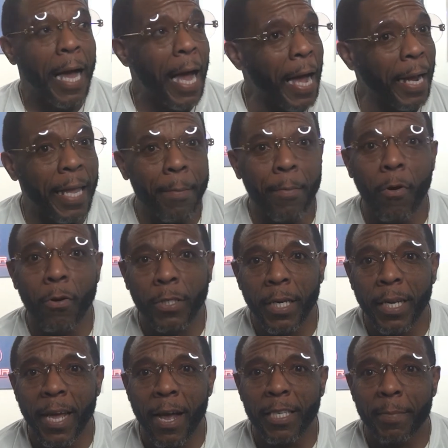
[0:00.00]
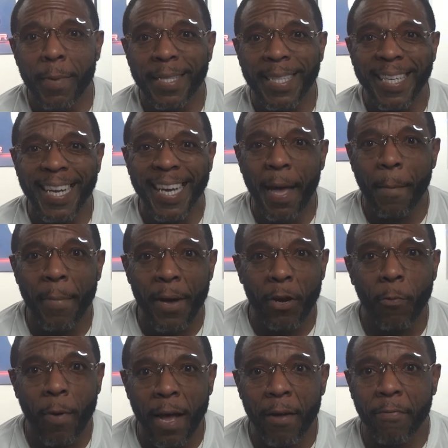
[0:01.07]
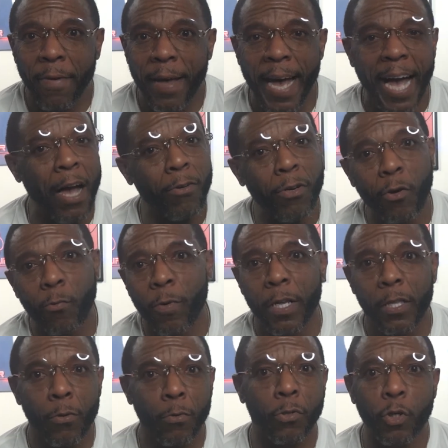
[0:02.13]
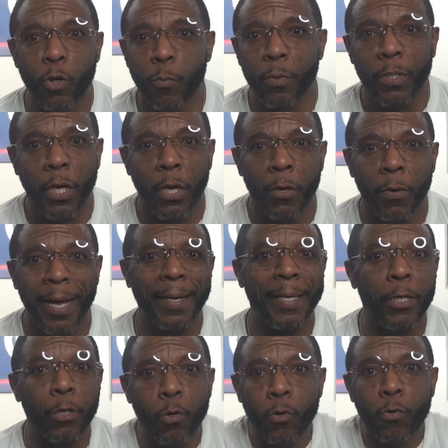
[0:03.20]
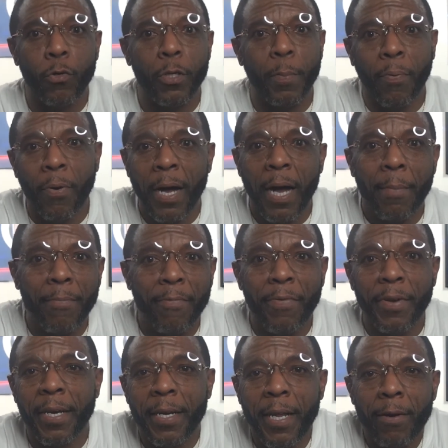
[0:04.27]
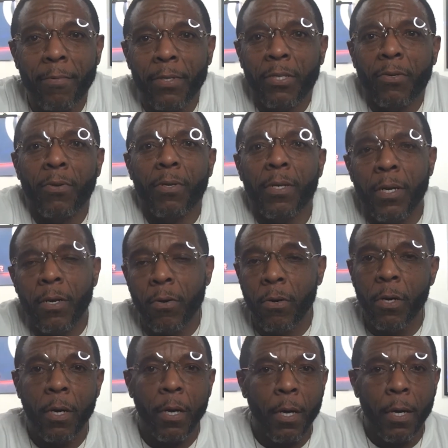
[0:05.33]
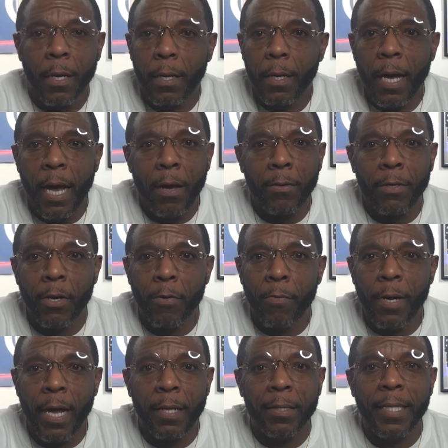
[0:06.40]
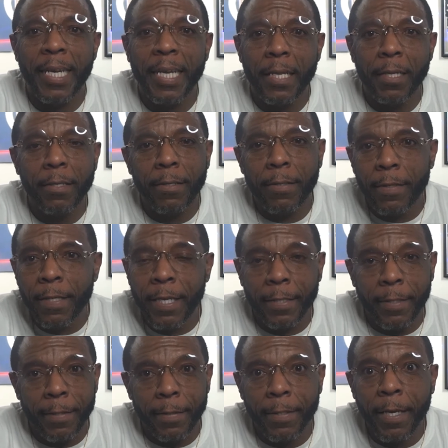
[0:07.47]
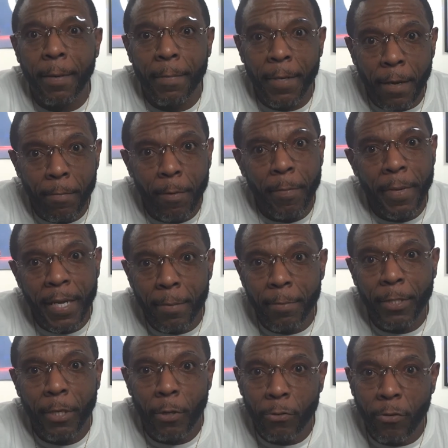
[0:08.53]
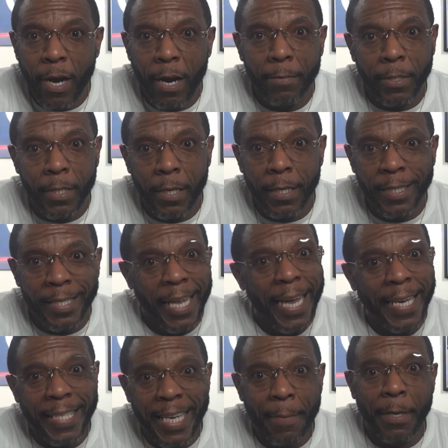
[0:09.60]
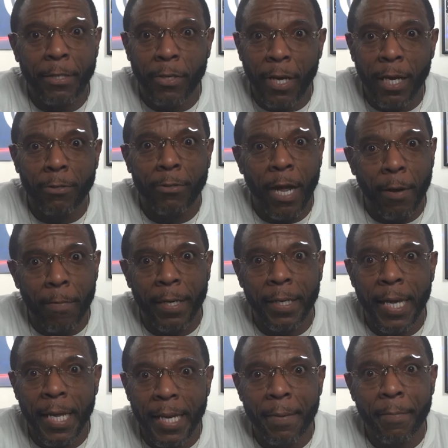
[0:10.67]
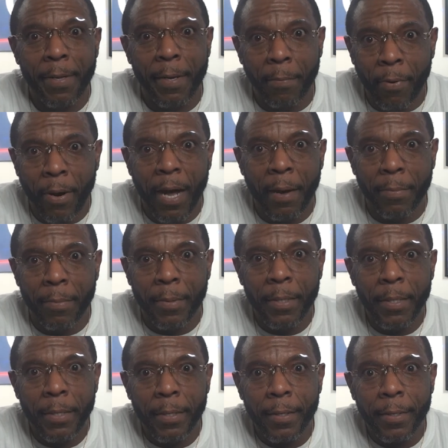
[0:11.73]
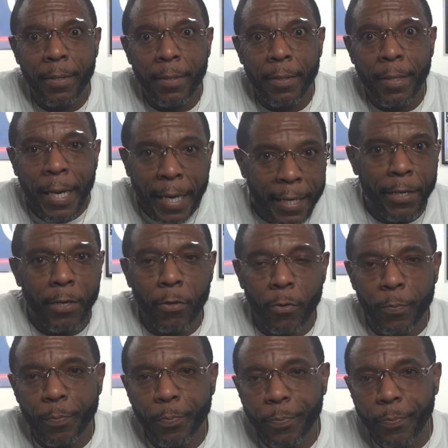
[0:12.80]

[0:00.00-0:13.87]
I kept going to the laundromat thinking they got better Wi-Fi. I don't know what YouTube was on. I didn't Google the problem, figuring out what's going on. I don't know. I think, listen, something up with me and them church crime Sundays. Every time I try to drop one lately, it's been a problem. Anywho,